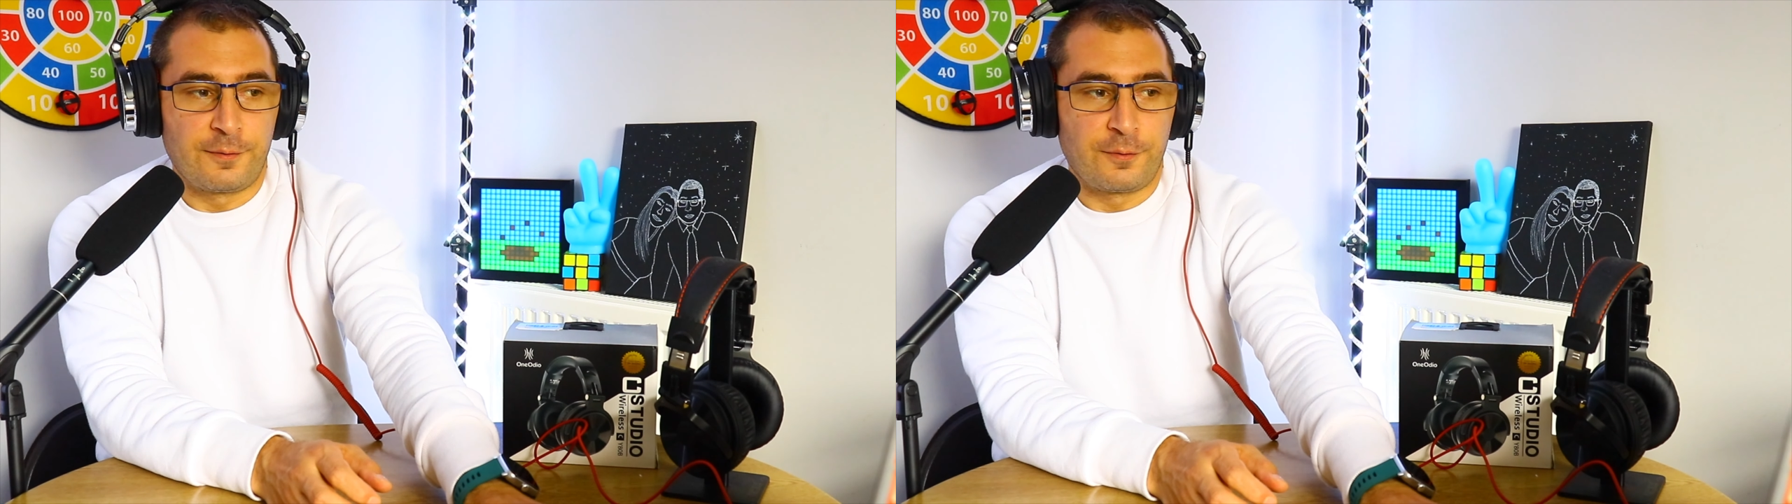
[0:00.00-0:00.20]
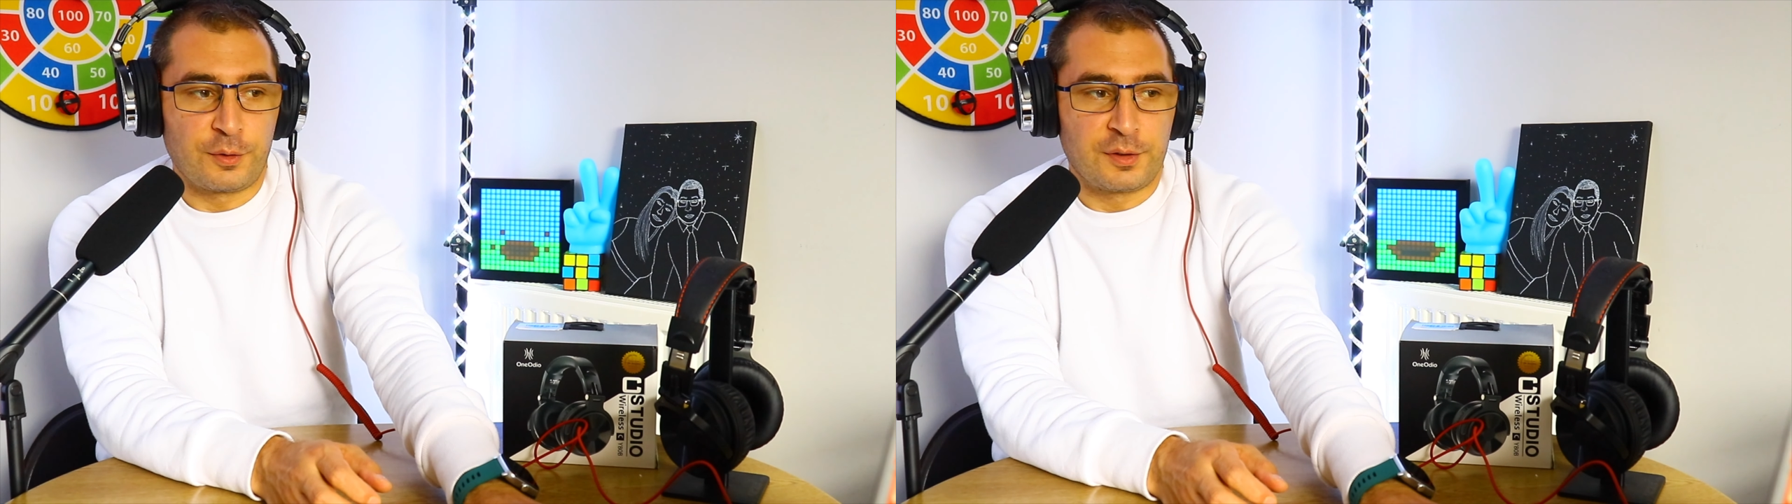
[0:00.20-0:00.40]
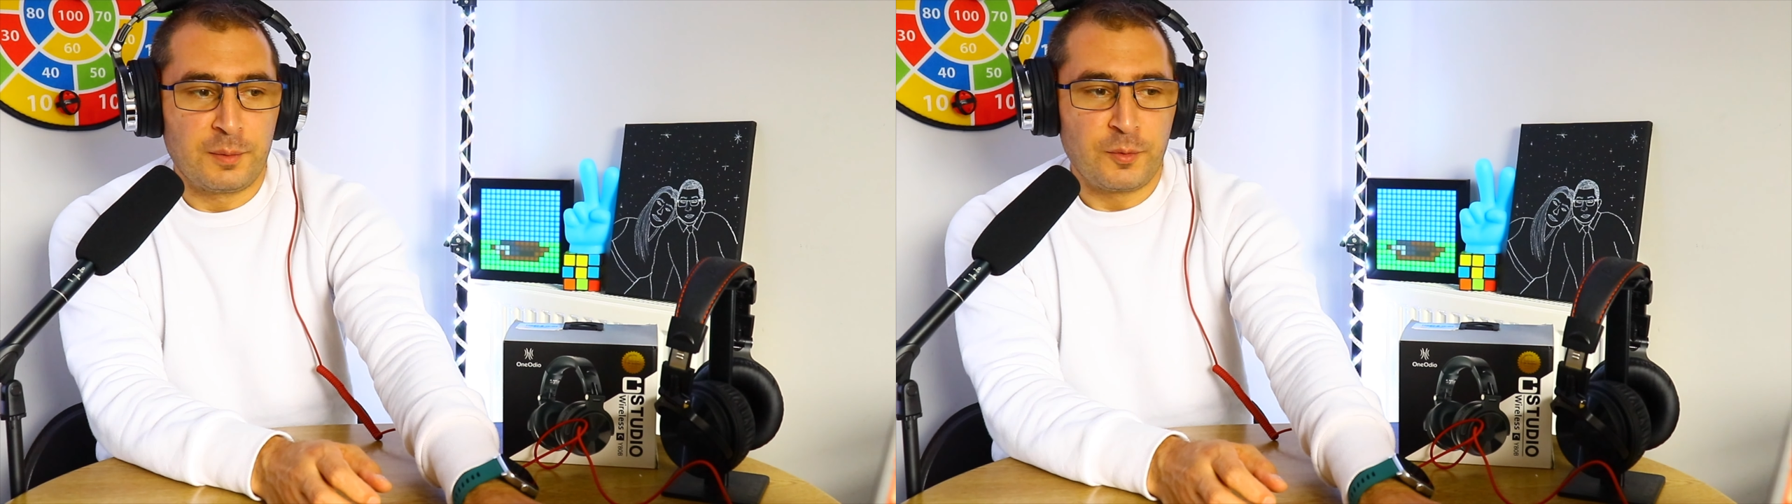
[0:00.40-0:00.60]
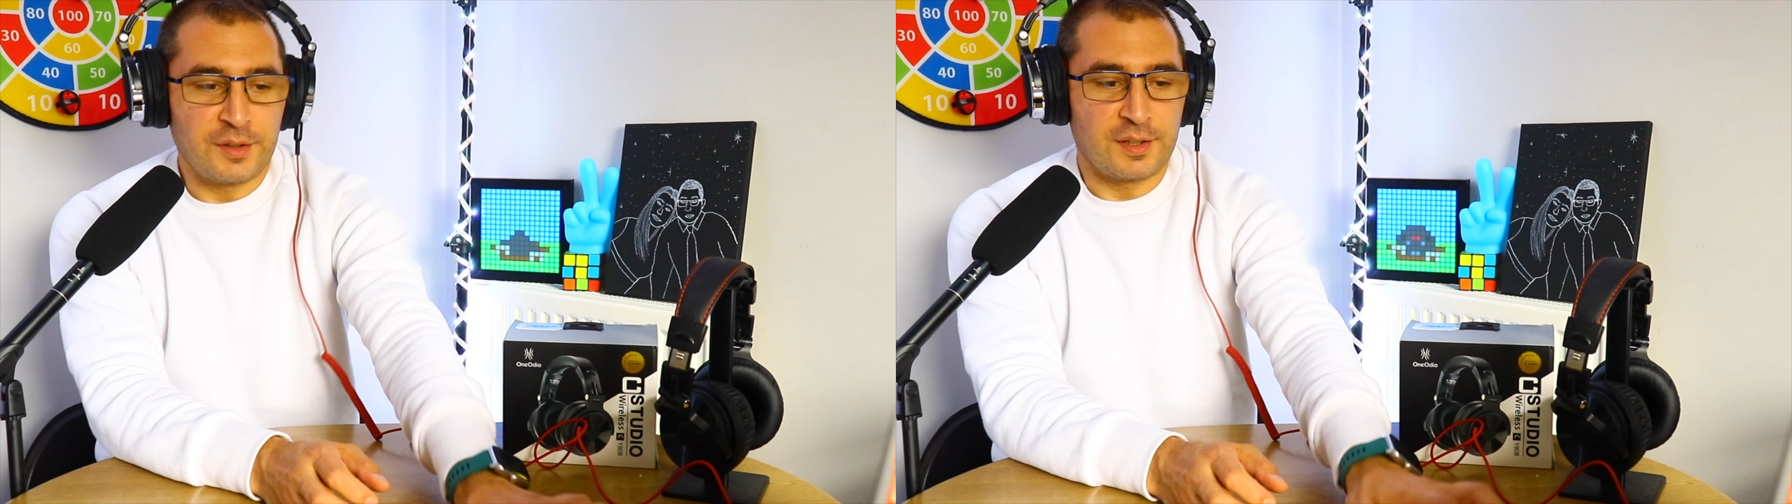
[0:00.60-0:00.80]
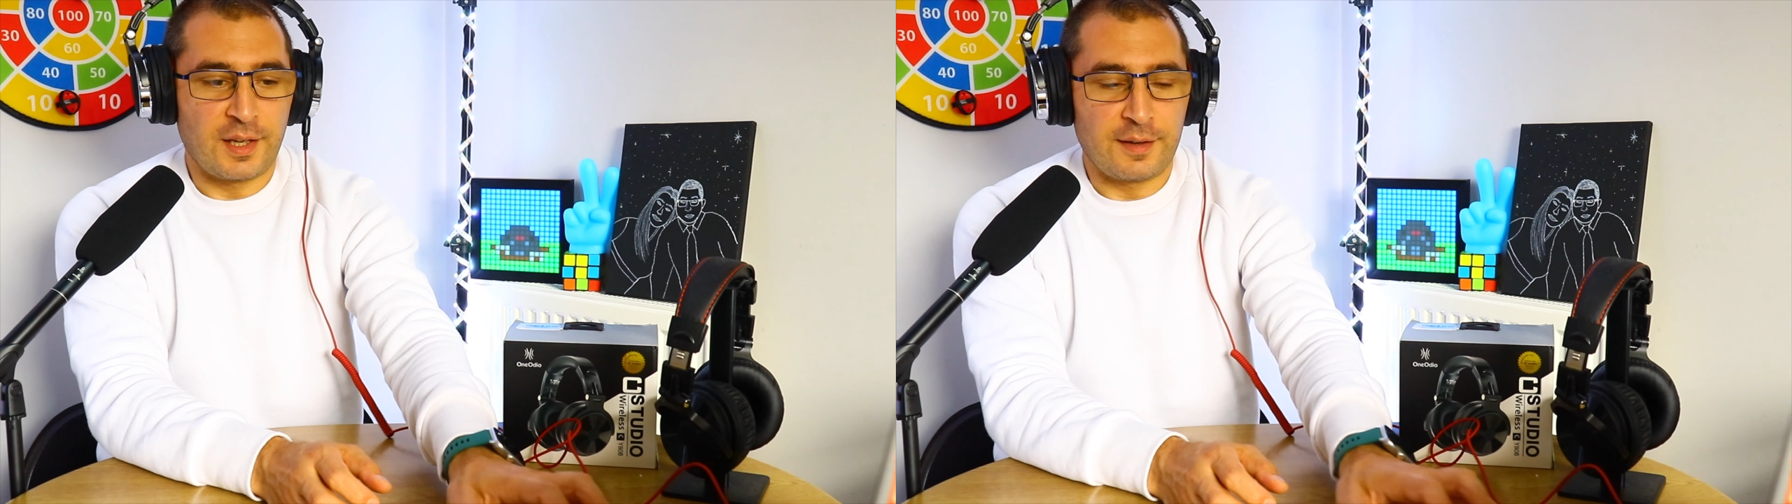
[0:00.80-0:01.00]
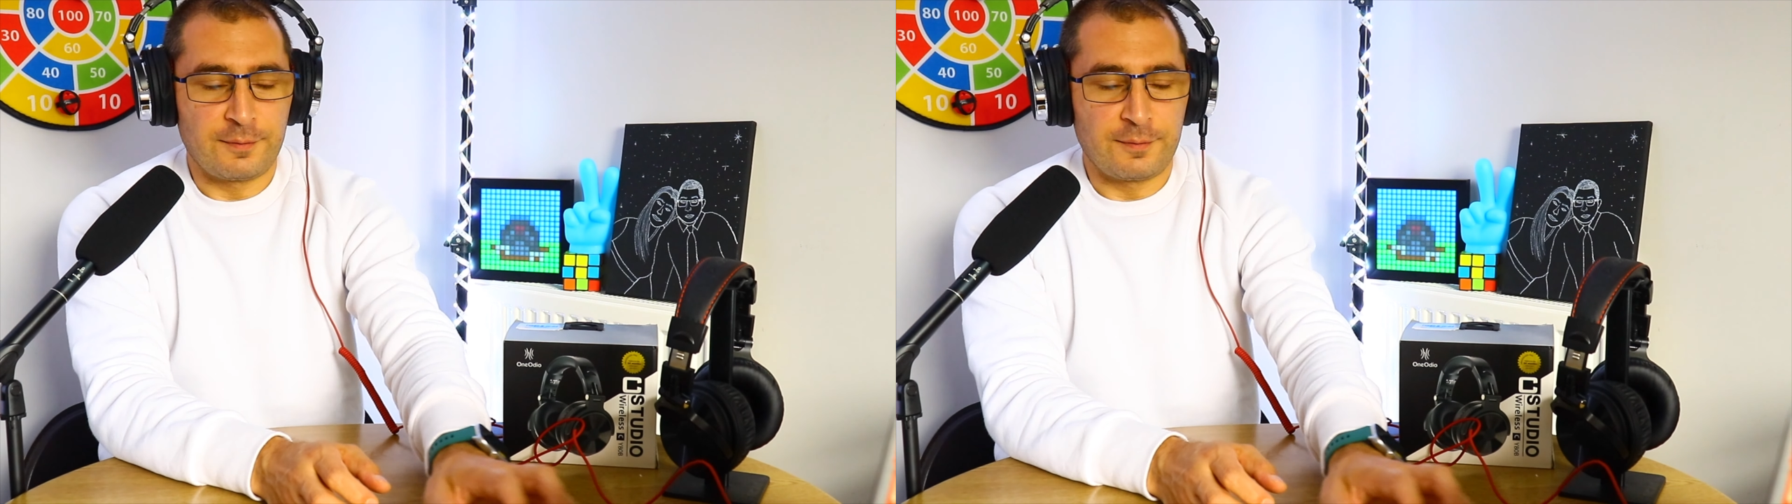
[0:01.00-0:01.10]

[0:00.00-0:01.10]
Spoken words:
for some reason